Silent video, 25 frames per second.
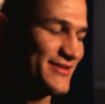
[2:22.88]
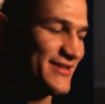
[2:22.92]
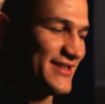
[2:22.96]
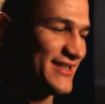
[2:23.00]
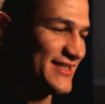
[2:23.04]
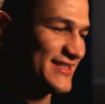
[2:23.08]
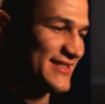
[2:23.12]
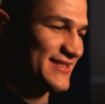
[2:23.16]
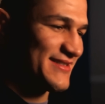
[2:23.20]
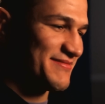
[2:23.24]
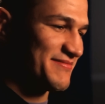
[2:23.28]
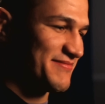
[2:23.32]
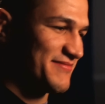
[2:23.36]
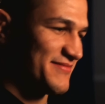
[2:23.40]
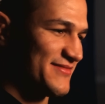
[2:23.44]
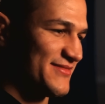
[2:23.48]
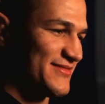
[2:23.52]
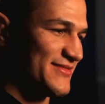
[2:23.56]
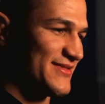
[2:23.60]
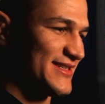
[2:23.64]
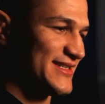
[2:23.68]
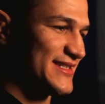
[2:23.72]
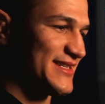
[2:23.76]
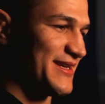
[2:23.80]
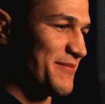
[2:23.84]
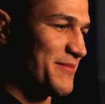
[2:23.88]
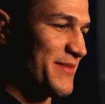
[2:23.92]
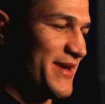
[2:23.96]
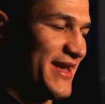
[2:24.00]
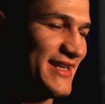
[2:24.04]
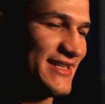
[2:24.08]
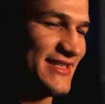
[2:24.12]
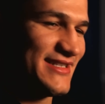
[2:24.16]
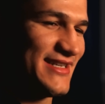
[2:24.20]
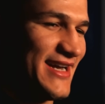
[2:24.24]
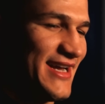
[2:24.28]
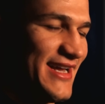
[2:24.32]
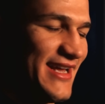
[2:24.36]
was was
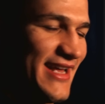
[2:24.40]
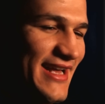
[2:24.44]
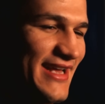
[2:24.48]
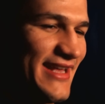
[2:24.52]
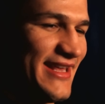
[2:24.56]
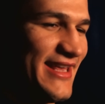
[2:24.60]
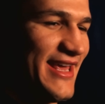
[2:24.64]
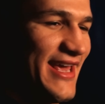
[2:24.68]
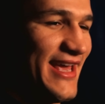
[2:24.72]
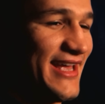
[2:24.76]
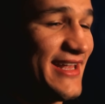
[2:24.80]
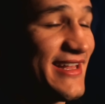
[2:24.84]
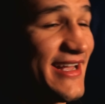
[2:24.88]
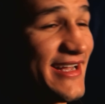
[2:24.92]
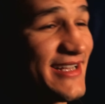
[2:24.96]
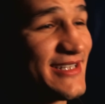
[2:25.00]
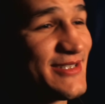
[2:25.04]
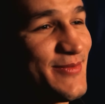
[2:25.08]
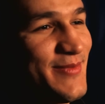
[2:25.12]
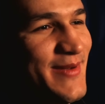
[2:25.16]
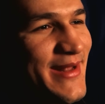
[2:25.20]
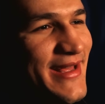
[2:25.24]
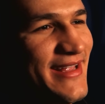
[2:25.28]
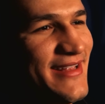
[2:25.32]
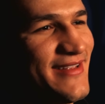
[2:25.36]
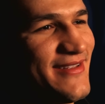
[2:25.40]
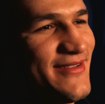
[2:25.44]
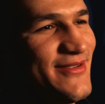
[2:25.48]
amazing. I, I can't explain.